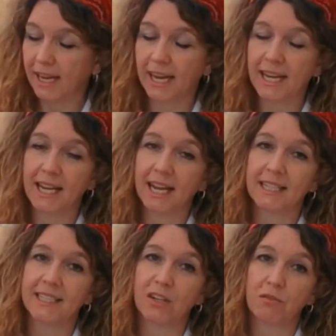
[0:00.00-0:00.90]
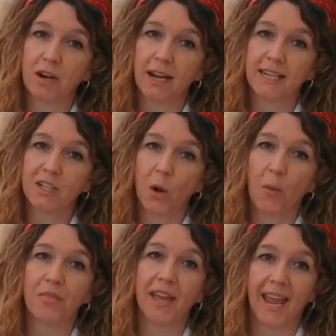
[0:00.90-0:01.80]
He landed right
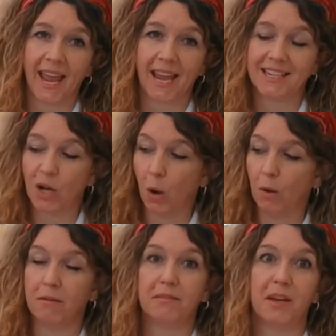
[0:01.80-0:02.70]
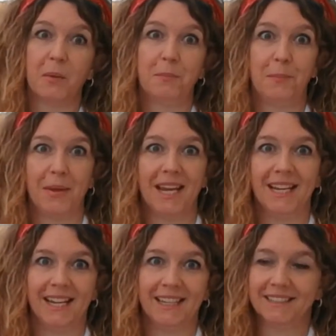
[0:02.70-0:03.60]
on the head of a
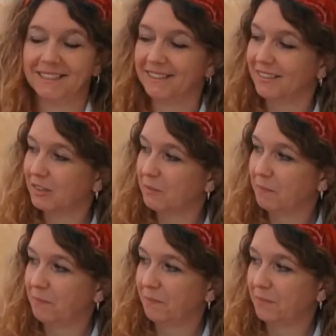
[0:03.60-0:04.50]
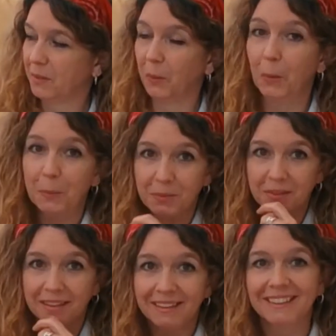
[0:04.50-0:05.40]
piglet. "Oops,
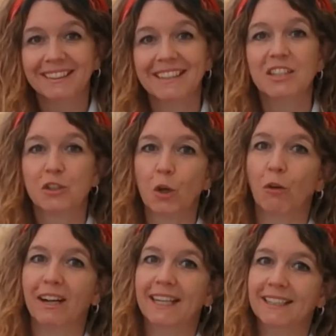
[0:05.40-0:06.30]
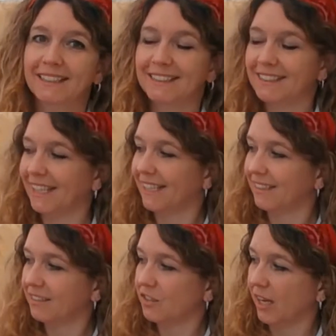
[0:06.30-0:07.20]
sorry," said
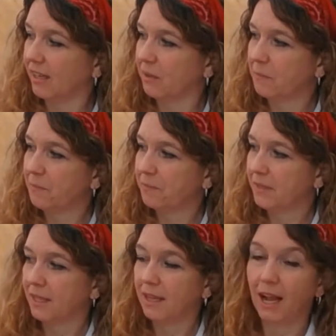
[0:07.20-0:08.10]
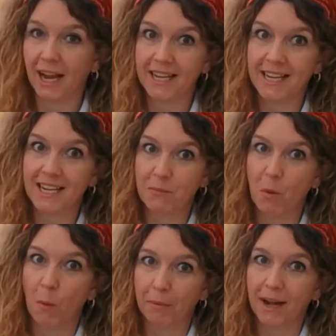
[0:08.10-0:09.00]
Little Chick. "I need
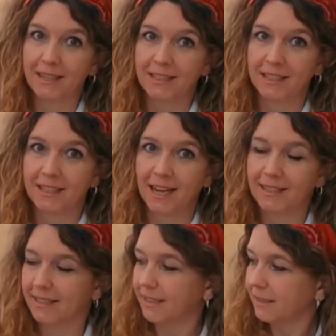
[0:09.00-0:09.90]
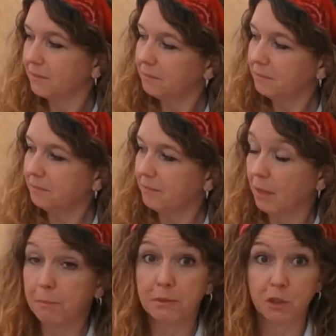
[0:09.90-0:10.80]
more practice landing,
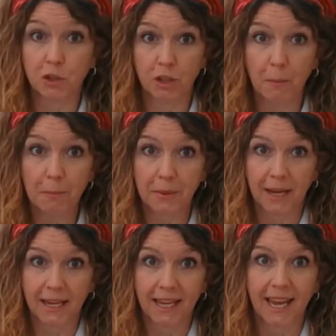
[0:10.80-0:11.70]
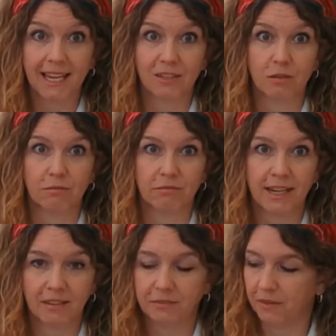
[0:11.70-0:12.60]
but jumping is
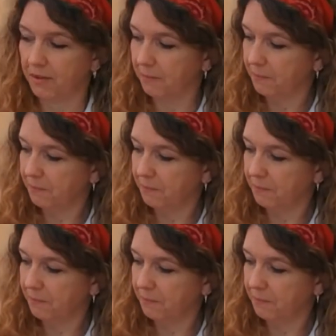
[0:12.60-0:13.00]
great fun."